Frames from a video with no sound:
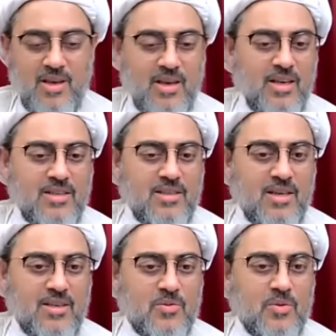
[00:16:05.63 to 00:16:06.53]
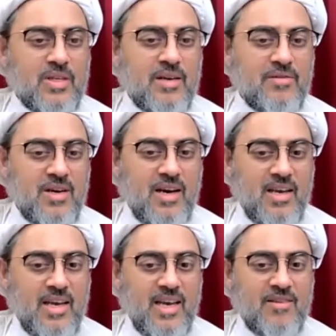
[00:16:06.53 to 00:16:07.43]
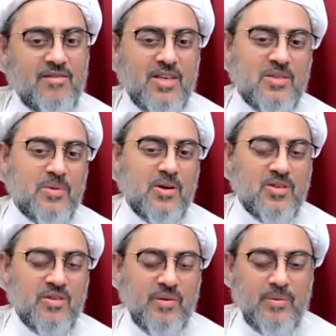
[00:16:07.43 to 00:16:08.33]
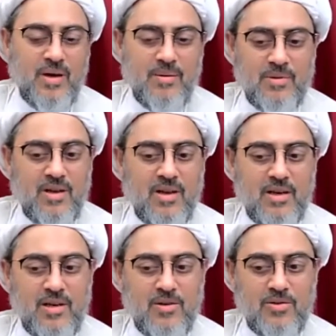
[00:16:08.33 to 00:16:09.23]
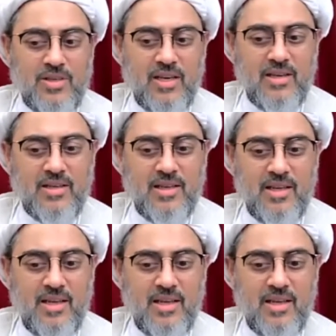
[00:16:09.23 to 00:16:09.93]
He says, whatever I have is because of Abu Abdullah al-Hussein,